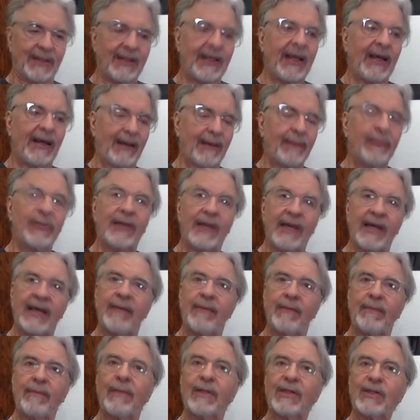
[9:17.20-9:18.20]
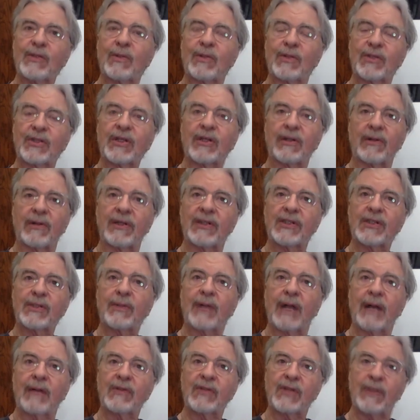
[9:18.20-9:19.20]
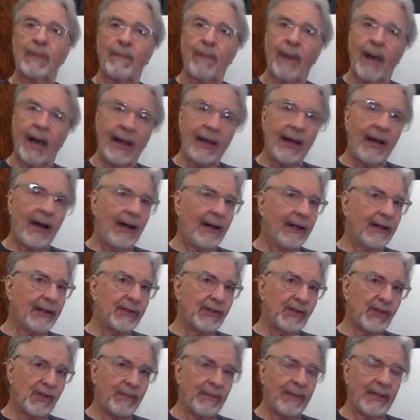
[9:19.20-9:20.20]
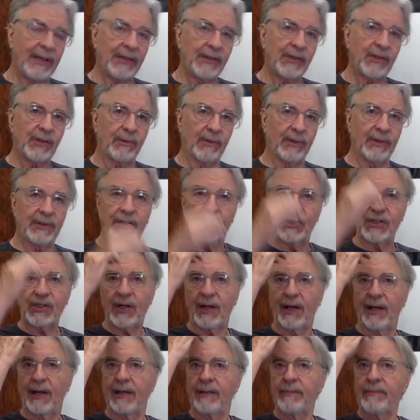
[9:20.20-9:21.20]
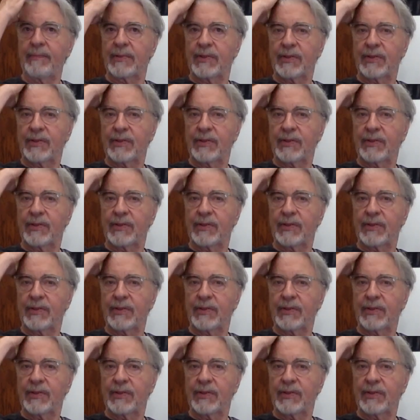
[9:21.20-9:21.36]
yeah, I became much more serious, but I was a biology major at this time.